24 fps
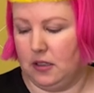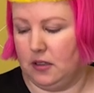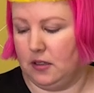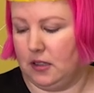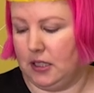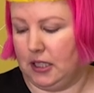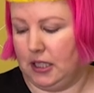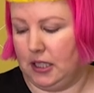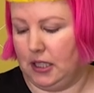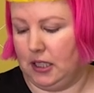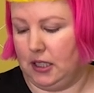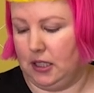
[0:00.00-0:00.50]

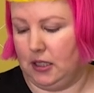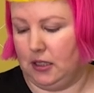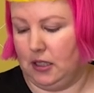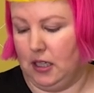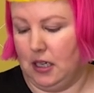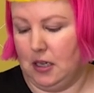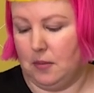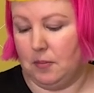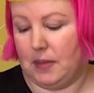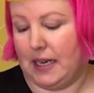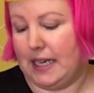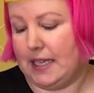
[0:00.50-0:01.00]
The
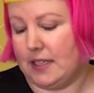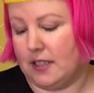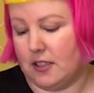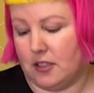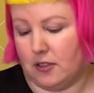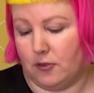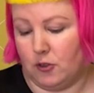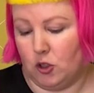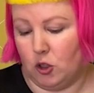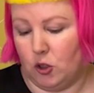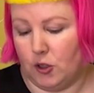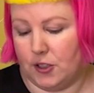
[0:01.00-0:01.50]
pieces,
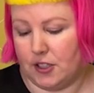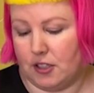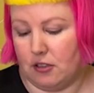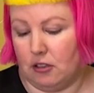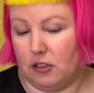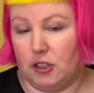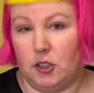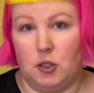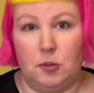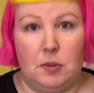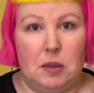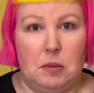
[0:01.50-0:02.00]
of course, are a
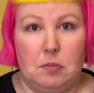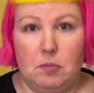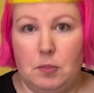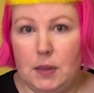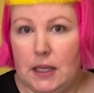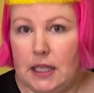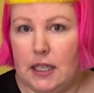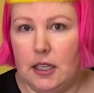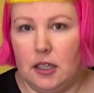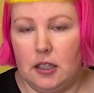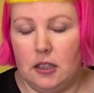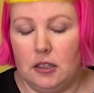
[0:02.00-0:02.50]
little bit
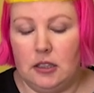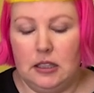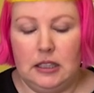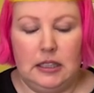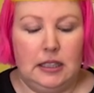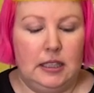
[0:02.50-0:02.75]
bigger